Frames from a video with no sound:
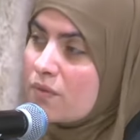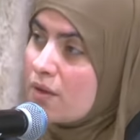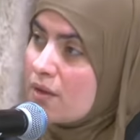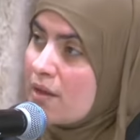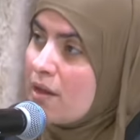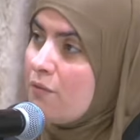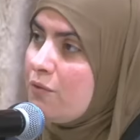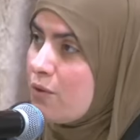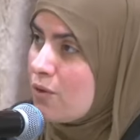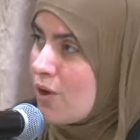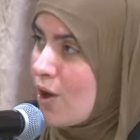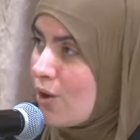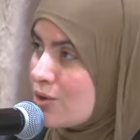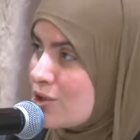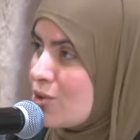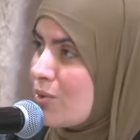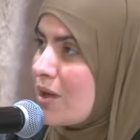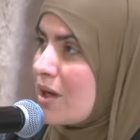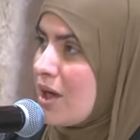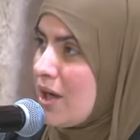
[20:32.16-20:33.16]
If you go
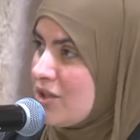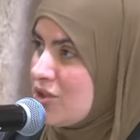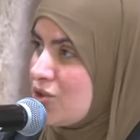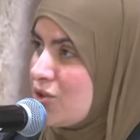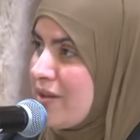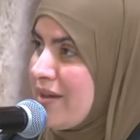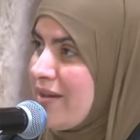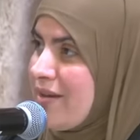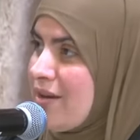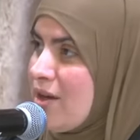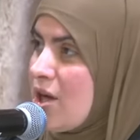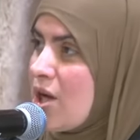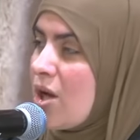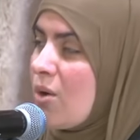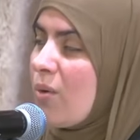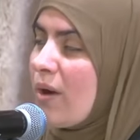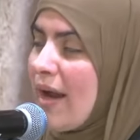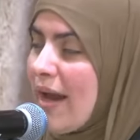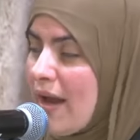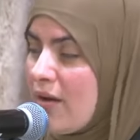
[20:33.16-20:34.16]
to a country
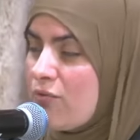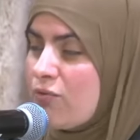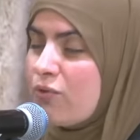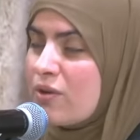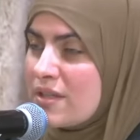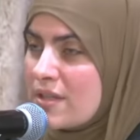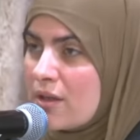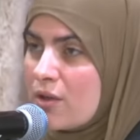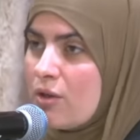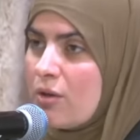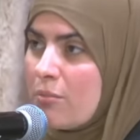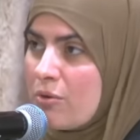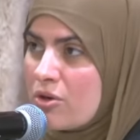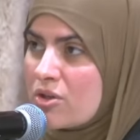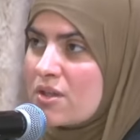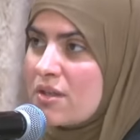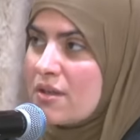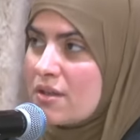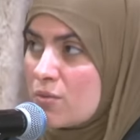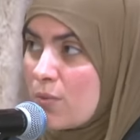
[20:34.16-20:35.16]
where every single
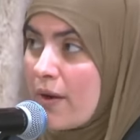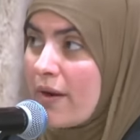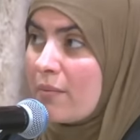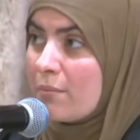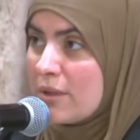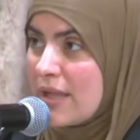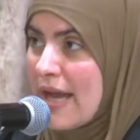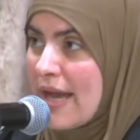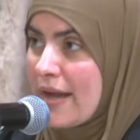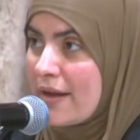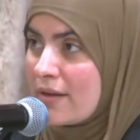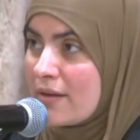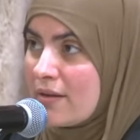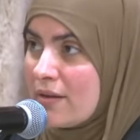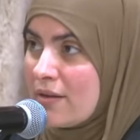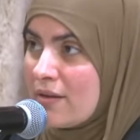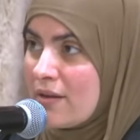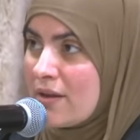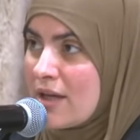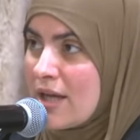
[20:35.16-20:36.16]
person is wearing black
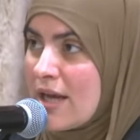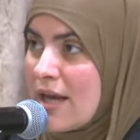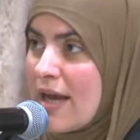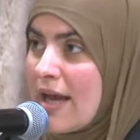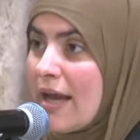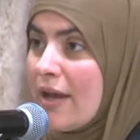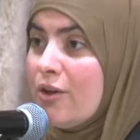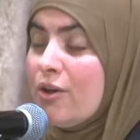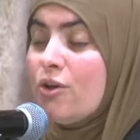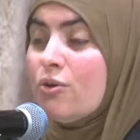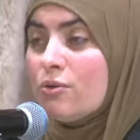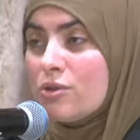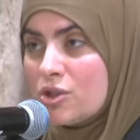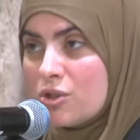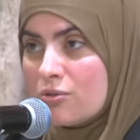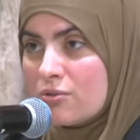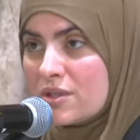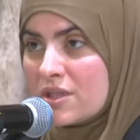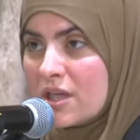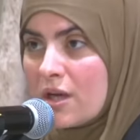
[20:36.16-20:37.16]
and you
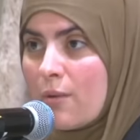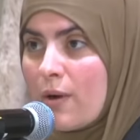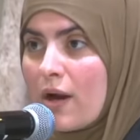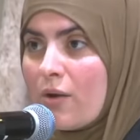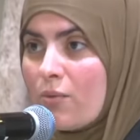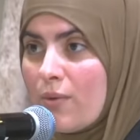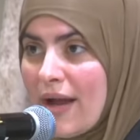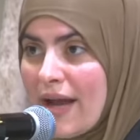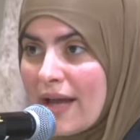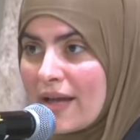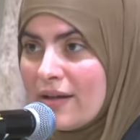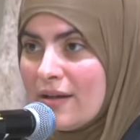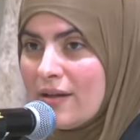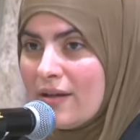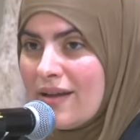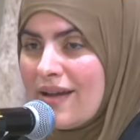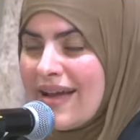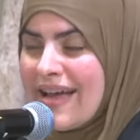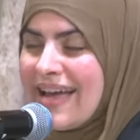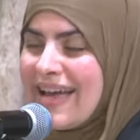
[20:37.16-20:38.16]
choose to wear red,
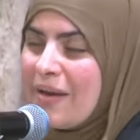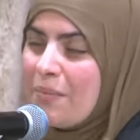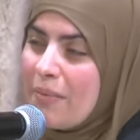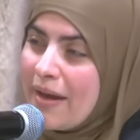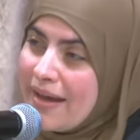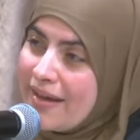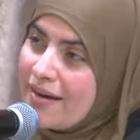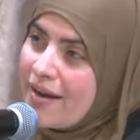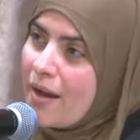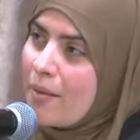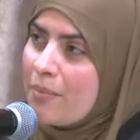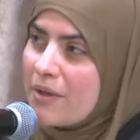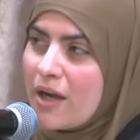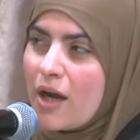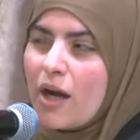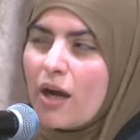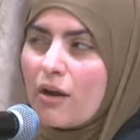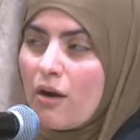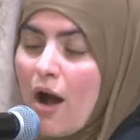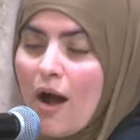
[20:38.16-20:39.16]
it may not be
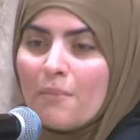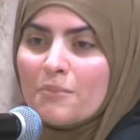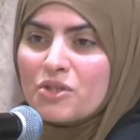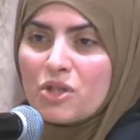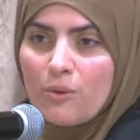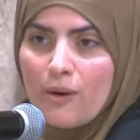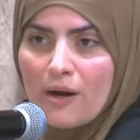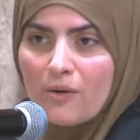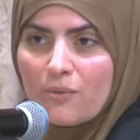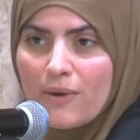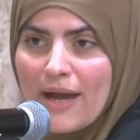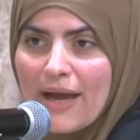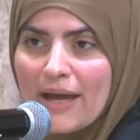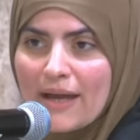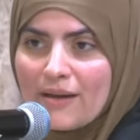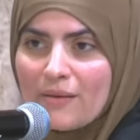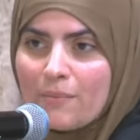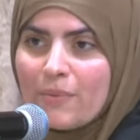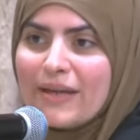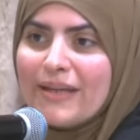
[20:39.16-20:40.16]
haram to wear
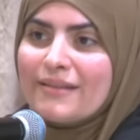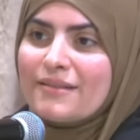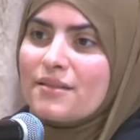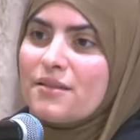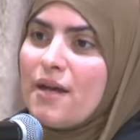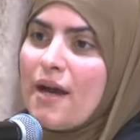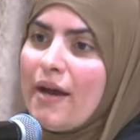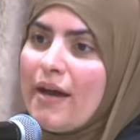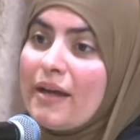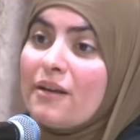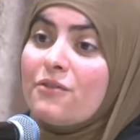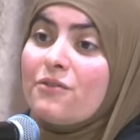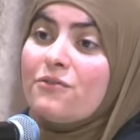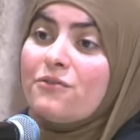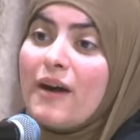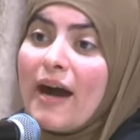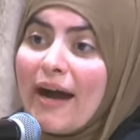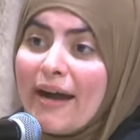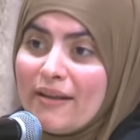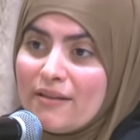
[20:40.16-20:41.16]
red, but it's not
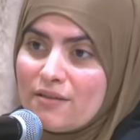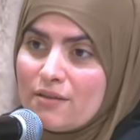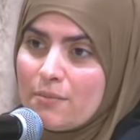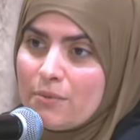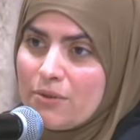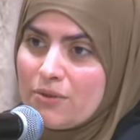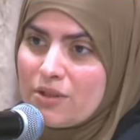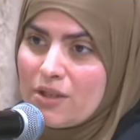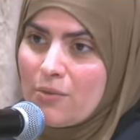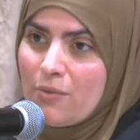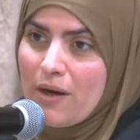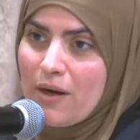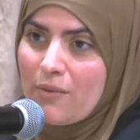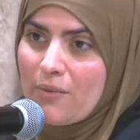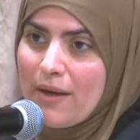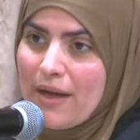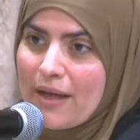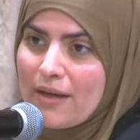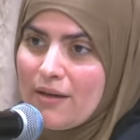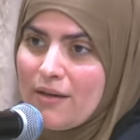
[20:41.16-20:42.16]
advisable to wear
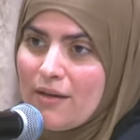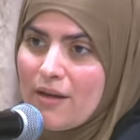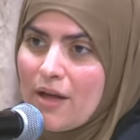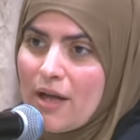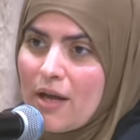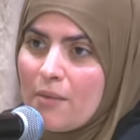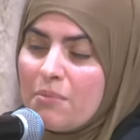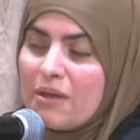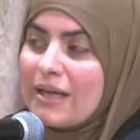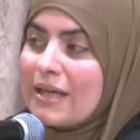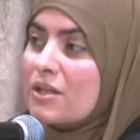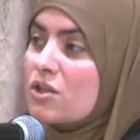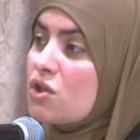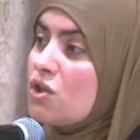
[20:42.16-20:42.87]
red because